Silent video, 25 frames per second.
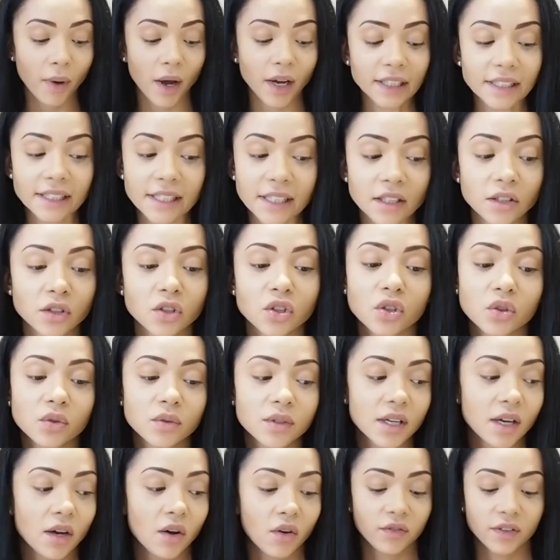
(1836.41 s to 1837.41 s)
I didn't use
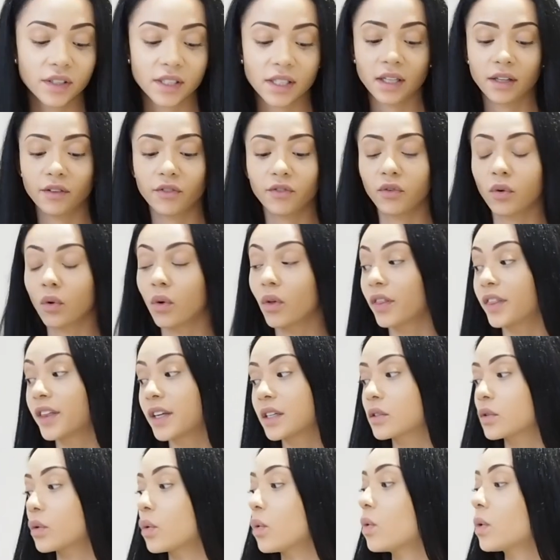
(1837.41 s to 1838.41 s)
it, obviously, for
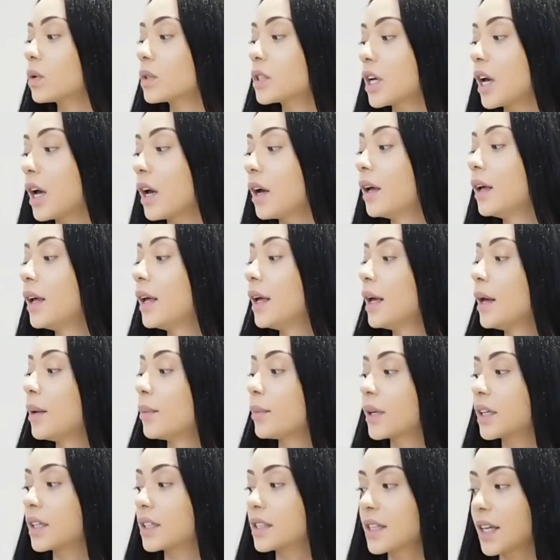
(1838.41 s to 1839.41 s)
this order
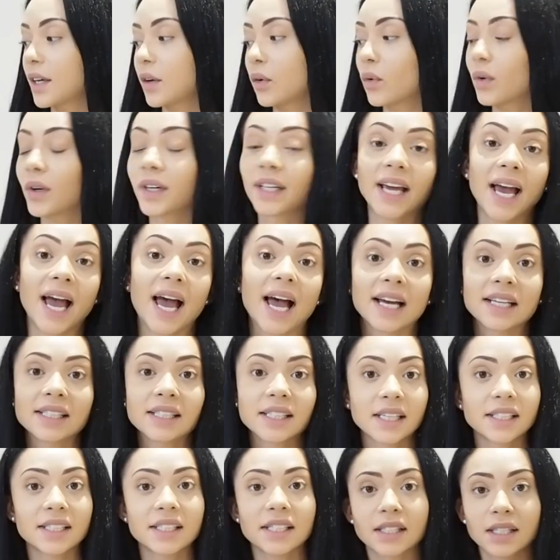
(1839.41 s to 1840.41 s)
because they already
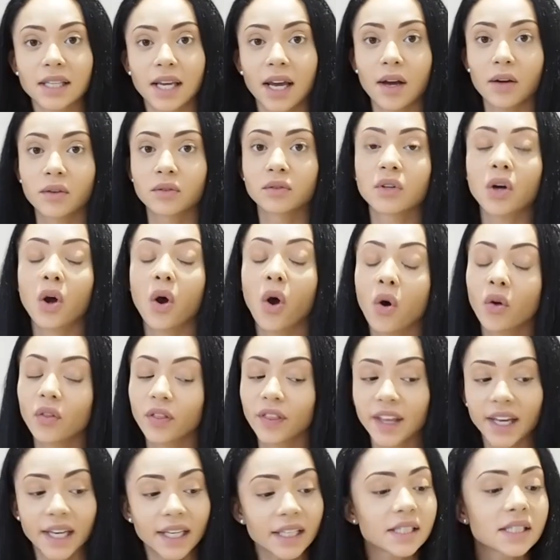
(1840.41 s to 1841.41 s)
had a discount on
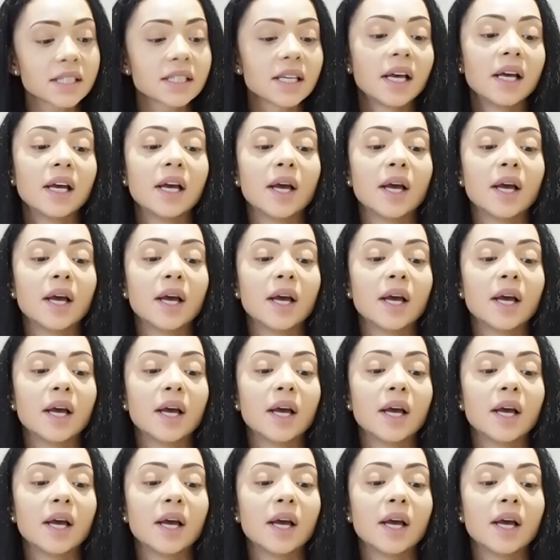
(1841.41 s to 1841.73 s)
this.